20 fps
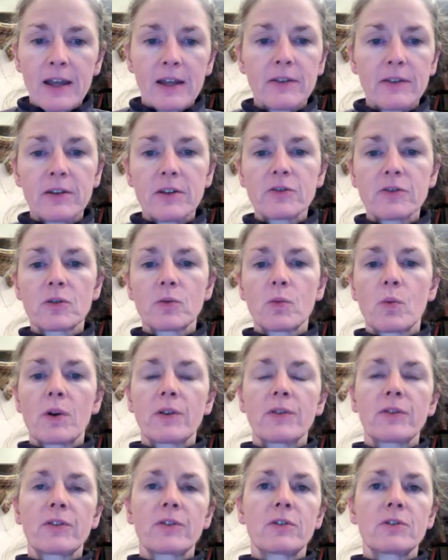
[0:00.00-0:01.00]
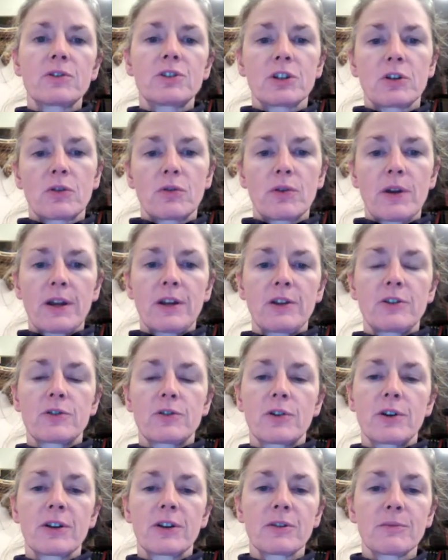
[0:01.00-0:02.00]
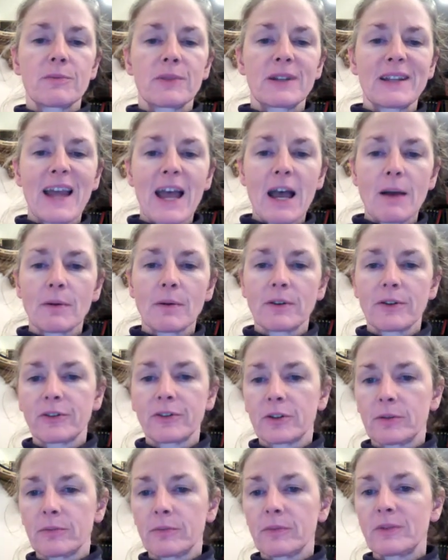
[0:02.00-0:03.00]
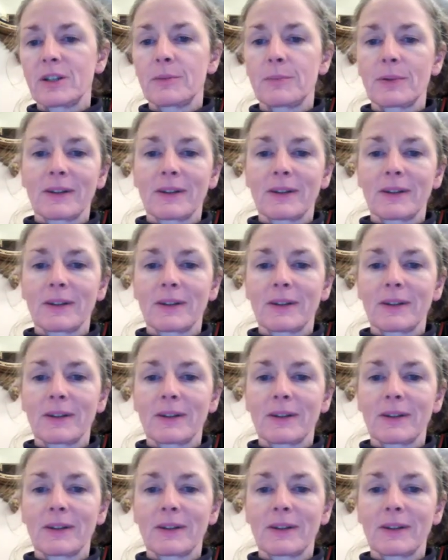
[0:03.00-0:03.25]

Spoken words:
and these are ones that are generated during the metabolism,